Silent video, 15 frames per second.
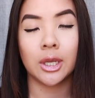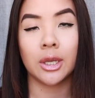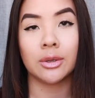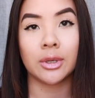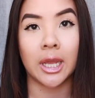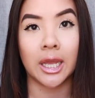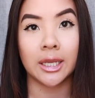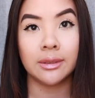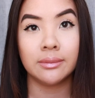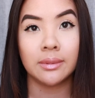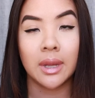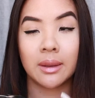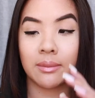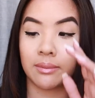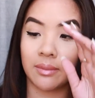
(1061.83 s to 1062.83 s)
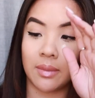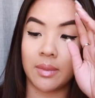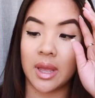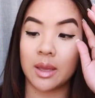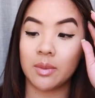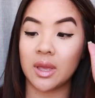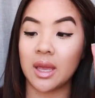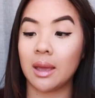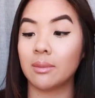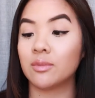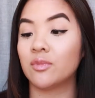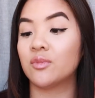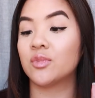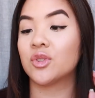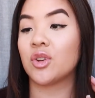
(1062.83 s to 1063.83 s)
Okay, maybe
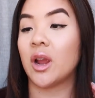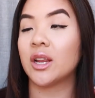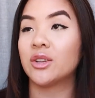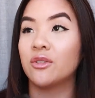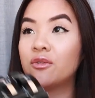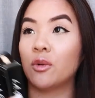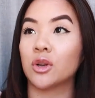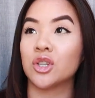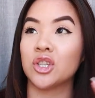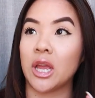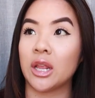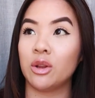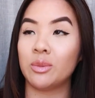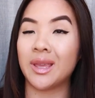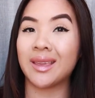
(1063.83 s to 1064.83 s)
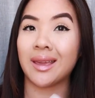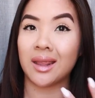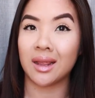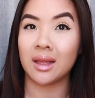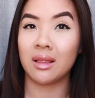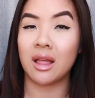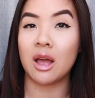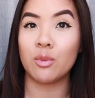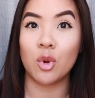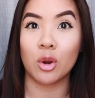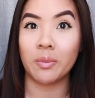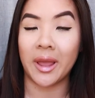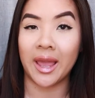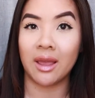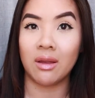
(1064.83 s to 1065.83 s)
I'm trying to foreshadow me getting a lot
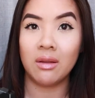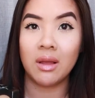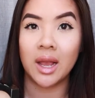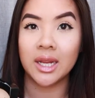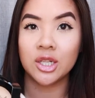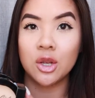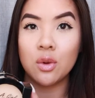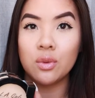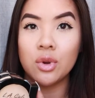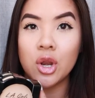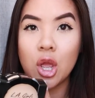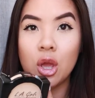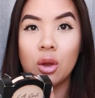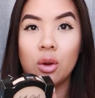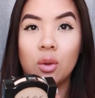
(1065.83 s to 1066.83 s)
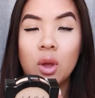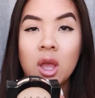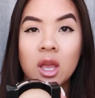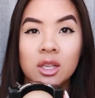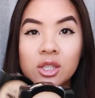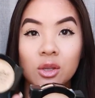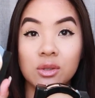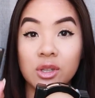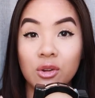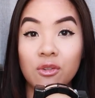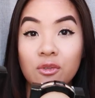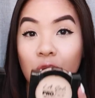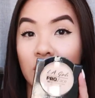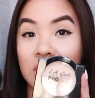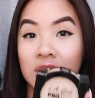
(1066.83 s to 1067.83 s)
more pale. I don't know. So
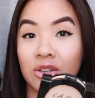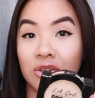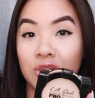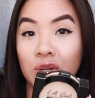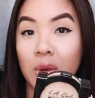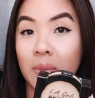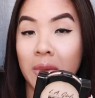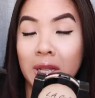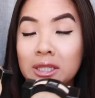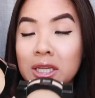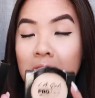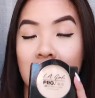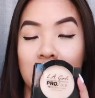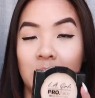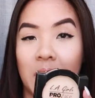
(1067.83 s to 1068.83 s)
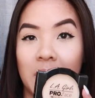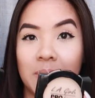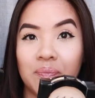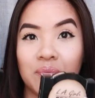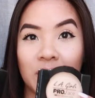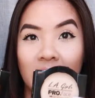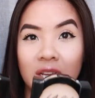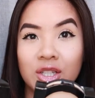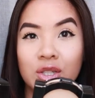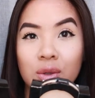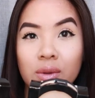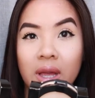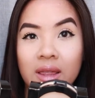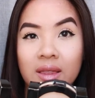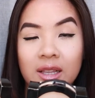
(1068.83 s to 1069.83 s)
04 and 02 I picked up, but I
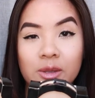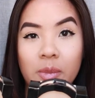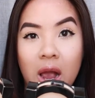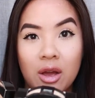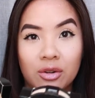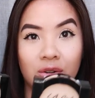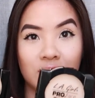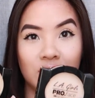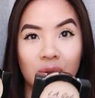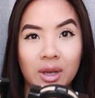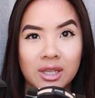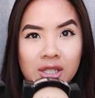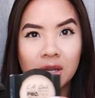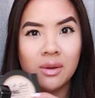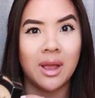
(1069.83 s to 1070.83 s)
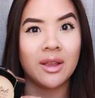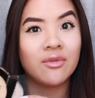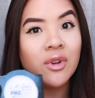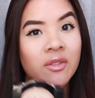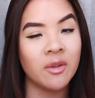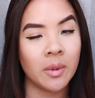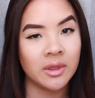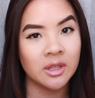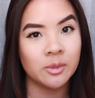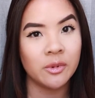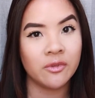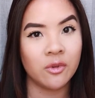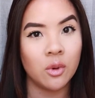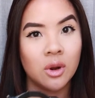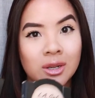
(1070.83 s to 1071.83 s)
do like these powders. You guys know I've raved about these
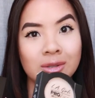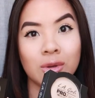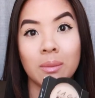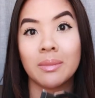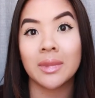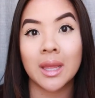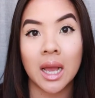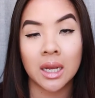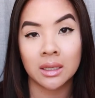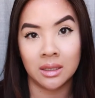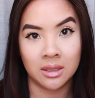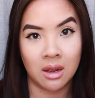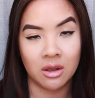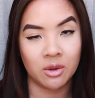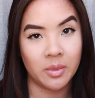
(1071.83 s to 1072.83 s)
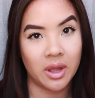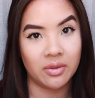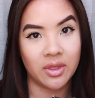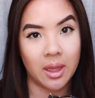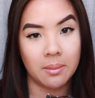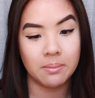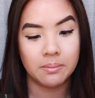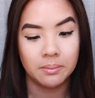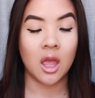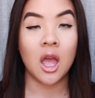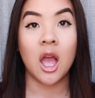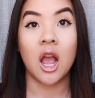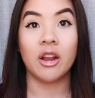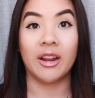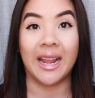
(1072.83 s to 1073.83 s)
before, so I'm not going to talk about them.
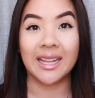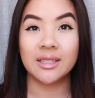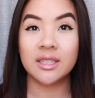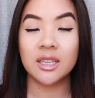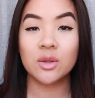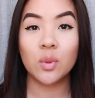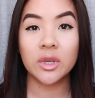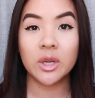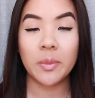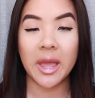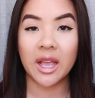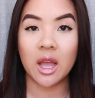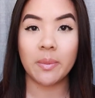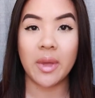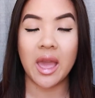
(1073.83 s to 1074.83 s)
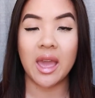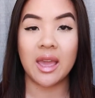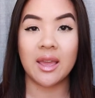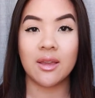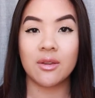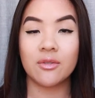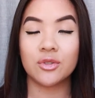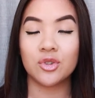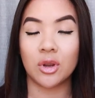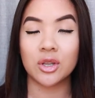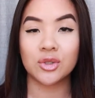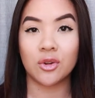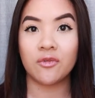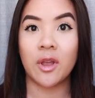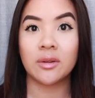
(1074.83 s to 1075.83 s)
All right, I did want to pick up a
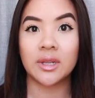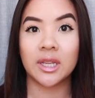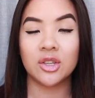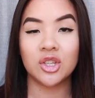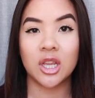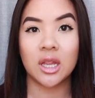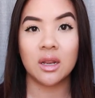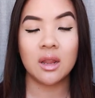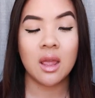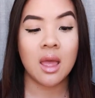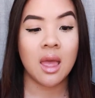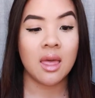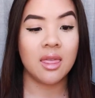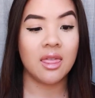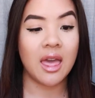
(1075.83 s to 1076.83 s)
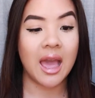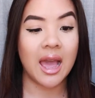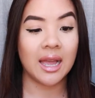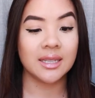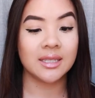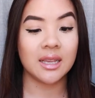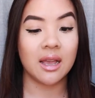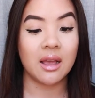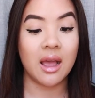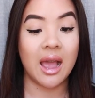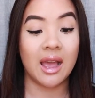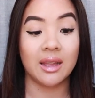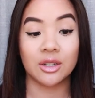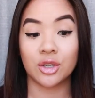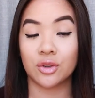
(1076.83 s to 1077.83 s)
drugstore foundation that
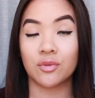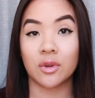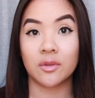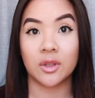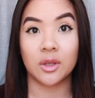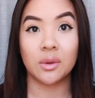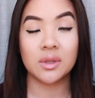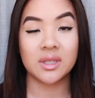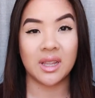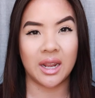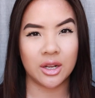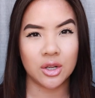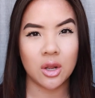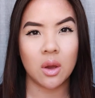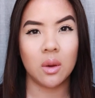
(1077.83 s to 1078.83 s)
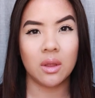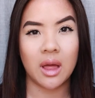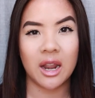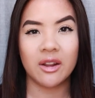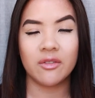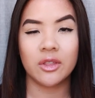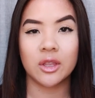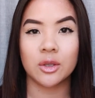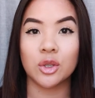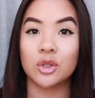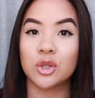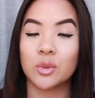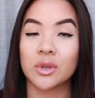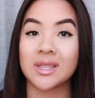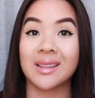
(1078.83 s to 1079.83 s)
had good reviews and that I know a lot of the
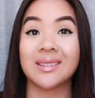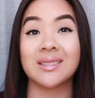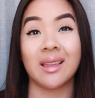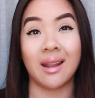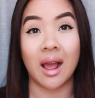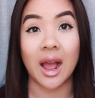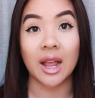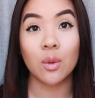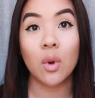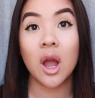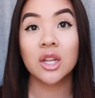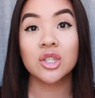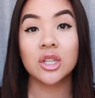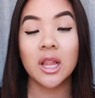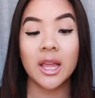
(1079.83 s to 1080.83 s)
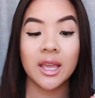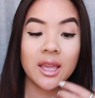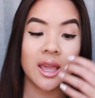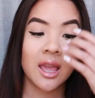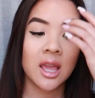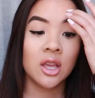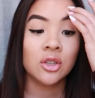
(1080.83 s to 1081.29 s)
YouTubers, at least that I watch, like.